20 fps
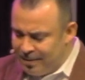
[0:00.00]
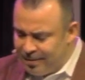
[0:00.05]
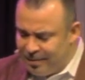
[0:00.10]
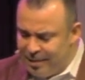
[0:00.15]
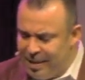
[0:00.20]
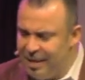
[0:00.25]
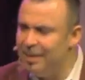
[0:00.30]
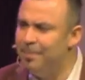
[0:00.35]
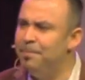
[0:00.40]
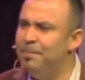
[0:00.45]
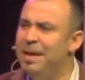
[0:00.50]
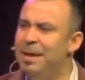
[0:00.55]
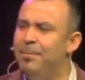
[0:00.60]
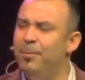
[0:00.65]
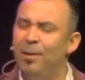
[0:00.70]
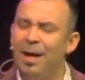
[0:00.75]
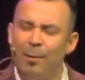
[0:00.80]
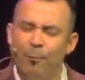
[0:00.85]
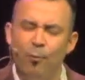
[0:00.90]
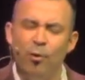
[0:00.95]
seeing
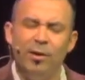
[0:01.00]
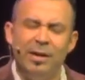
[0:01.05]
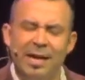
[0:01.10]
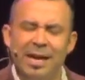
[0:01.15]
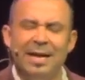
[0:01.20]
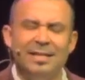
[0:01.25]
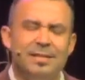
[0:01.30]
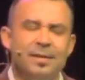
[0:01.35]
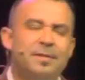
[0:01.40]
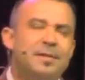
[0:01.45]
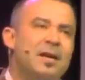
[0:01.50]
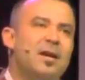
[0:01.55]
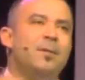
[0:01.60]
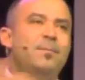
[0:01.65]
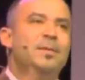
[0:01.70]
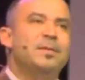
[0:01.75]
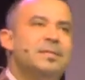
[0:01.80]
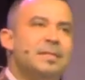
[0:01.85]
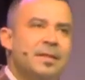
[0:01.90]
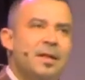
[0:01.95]
people working as a
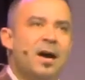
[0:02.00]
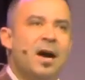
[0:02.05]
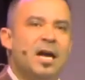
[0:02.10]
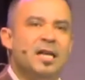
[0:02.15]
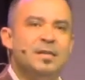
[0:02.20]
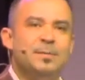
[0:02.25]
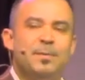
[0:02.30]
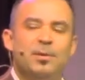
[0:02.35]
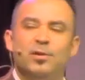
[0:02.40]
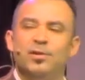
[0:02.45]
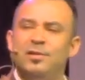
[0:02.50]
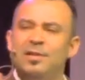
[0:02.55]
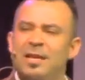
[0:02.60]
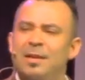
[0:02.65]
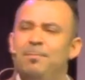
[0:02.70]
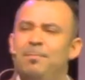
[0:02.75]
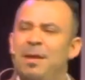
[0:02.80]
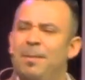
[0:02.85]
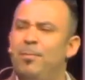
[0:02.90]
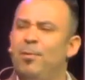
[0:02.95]
therapist in the hospital,
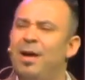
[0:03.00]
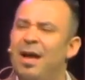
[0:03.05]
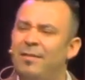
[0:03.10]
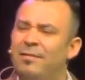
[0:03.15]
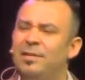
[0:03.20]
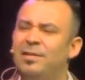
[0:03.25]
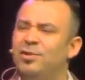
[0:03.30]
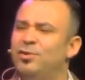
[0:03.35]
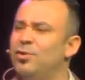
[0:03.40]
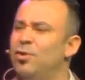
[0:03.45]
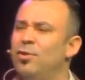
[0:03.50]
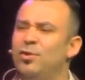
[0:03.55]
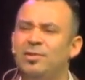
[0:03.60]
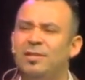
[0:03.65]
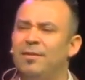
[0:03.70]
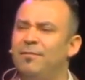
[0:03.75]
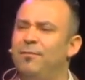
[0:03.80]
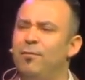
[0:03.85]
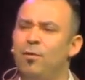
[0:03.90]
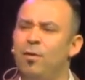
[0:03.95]
seeing people having
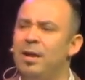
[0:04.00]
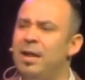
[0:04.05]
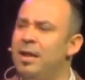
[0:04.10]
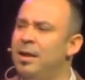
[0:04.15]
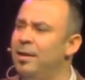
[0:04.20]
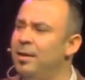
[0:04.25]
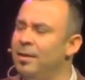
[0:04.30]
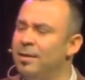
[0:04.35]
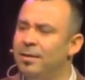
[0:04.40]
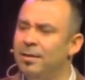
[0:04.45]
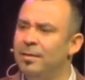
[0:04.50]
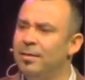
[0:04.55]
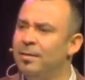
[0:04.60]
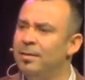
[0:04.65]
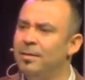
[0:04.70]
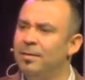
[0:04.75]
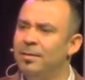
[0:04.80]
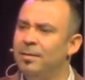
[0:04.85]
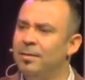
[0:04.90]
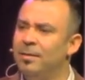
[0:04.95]
strokes at 40
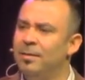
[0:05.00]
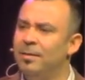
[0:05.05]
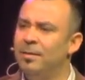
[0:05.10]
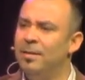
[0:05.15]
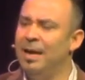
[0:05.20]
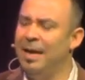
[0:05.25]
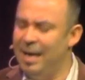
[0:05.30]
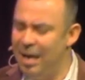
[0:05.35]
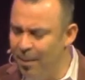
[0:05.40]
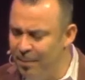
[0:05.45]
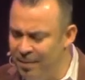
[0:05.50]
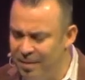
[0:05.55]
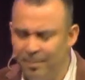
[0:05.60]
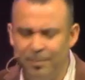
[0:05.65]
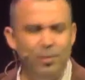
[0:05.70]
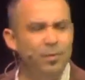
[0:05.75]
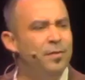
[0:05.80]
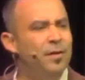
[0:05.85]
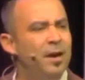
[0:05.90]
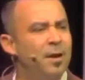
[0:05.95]
and helping
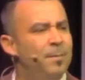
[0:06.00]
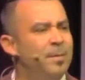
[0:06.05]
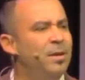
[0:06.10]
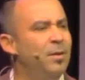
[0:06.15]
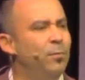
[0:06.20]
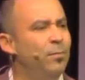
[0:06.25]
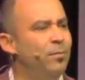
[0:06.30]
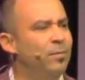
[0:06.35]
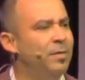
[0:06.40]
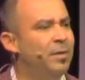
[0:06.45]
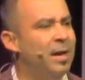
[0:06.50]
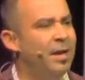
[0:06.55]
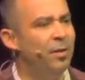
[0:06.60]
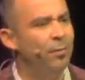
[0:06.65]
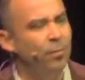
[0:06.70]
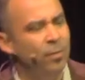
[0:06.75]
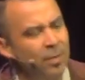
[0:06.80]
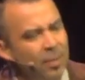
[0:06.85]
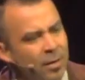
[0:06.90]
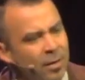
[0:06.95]
them do therapy to kind
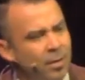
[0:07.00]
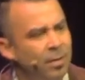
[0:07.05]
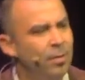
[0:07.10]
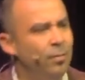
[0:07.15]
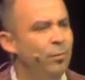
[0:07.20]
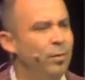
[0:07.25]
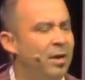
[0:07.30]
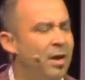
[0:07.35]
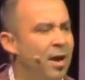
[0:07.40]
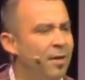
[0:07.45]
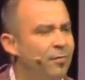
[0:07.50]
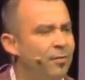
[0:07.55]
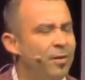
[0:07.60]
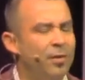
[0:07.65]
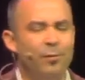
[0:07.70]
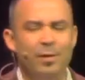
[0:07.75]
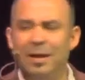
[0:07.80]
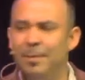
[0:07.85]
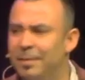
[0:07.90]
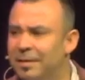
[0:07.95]
of recover
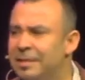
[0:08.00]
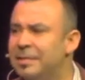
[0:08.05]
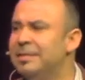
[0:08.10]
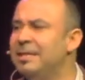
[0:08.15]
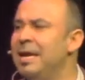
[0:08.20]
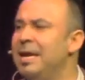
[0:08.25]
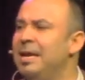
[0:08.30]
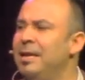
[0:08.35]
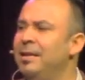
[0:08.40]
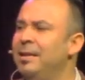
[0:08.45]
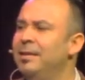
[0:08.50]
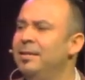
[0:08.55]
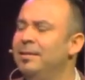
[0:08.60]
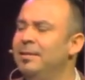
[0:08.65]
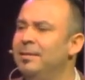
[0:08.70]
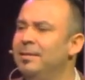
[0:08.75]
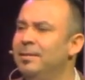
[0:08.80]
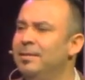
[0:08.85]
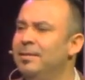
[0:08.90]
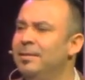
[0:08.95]
and rehabilitate,
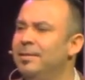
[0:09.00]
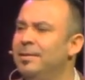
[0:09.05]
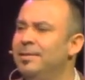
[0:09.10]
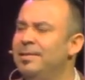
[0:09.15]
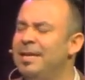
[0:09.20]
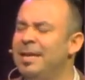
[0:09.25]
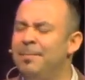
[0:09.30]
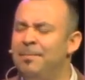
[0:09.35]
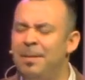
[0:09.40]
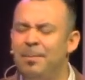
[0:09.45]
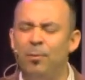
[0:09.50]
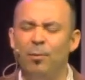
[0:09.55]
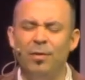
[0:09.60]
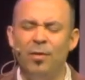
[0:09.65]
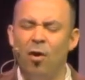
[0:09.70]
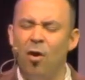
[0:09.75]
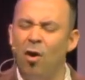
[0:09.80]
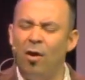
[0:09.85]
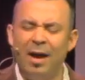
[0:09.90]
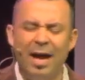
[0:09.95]
seeing people with
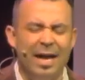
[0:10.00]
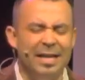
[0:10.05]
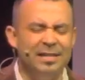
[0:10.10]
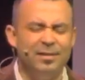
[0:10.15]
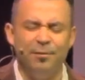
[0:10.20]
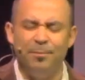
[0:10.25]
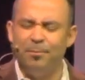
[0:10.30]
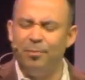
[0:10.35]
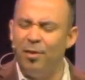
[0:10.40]
all kinds of